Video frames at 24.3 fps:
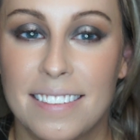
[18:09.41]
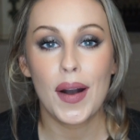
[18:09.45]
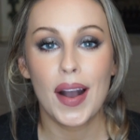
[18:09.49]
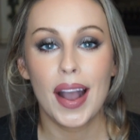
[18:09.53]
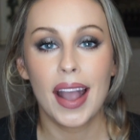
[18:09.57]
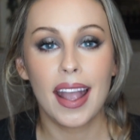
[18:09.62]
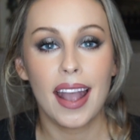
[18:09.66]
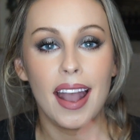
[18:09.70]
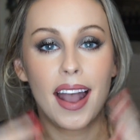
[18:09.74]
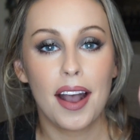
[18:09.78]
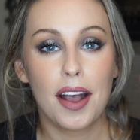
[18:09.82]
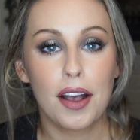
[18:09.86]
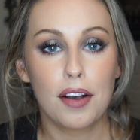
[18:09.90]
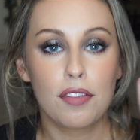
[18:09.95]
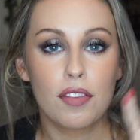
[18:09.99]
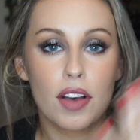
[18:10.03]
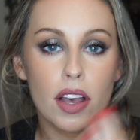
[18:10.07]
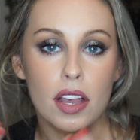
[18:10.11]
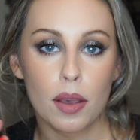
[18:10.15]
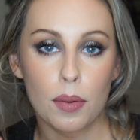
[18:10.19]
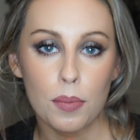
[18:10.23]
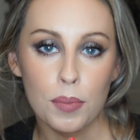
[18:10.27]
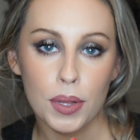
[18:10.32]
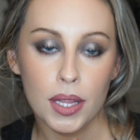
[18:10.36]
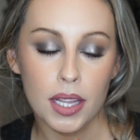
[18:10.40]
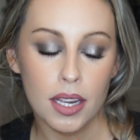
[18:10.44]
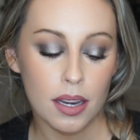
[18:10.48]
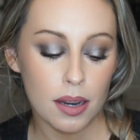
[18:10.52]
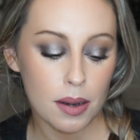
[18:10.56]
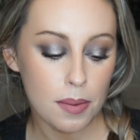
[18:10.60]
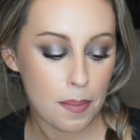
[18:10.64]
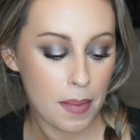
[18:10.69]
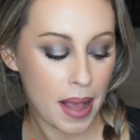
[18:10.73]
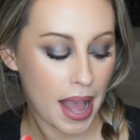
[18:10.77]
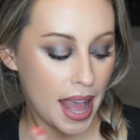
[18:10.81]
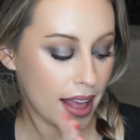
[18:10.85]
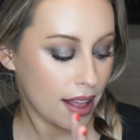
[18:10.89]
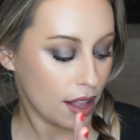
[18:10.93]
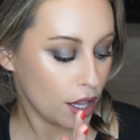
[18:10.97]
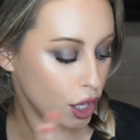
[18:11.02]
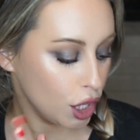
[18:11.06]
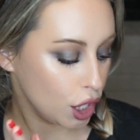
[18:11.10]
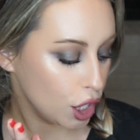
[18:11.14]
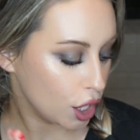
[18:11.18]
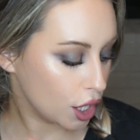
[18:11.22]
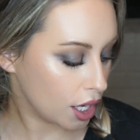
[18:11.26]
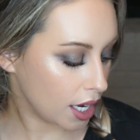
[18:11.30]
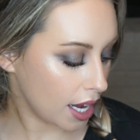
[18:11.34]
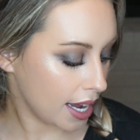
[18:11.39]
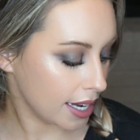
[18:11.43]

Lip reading: I have completed my look.